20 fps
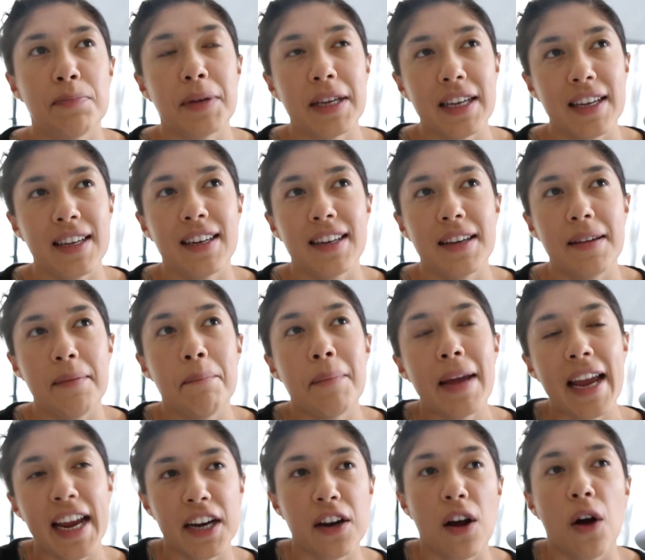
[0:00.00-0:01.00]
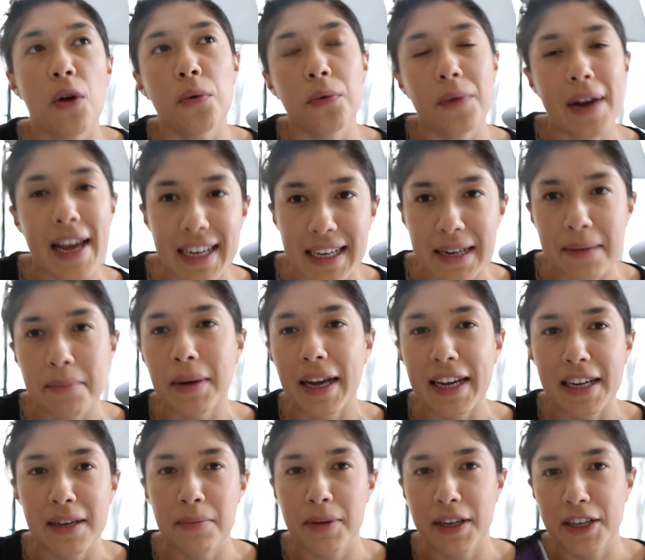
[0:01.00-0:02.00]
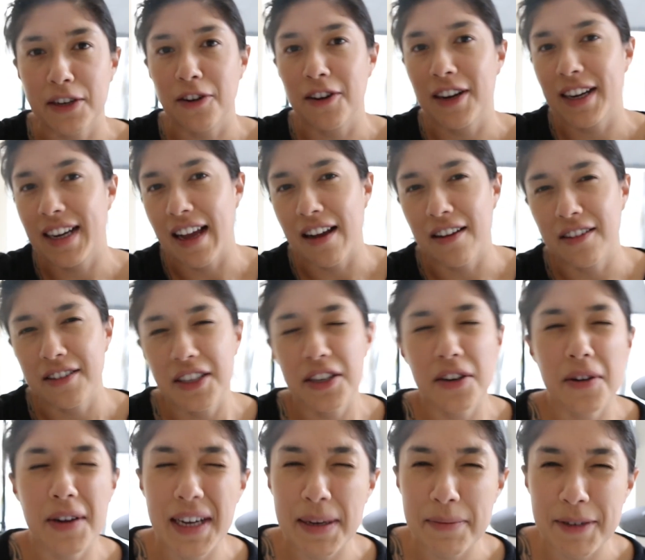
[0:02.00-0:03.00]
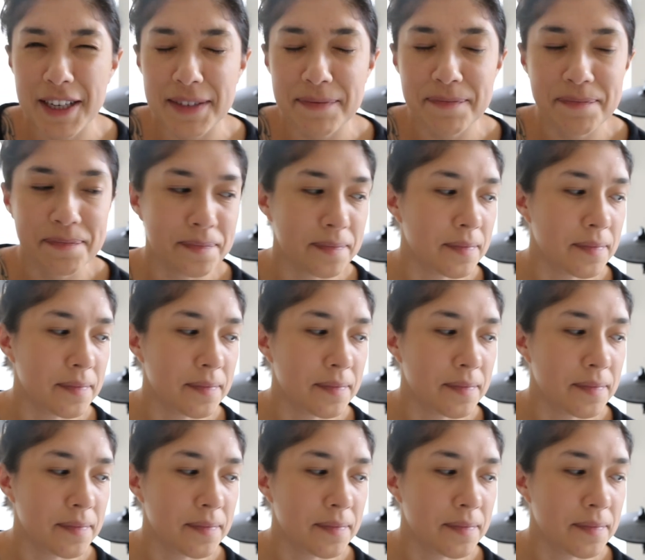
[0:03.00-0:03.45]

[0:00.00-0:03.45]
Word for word: been made already by a bigger account. You know what I mean?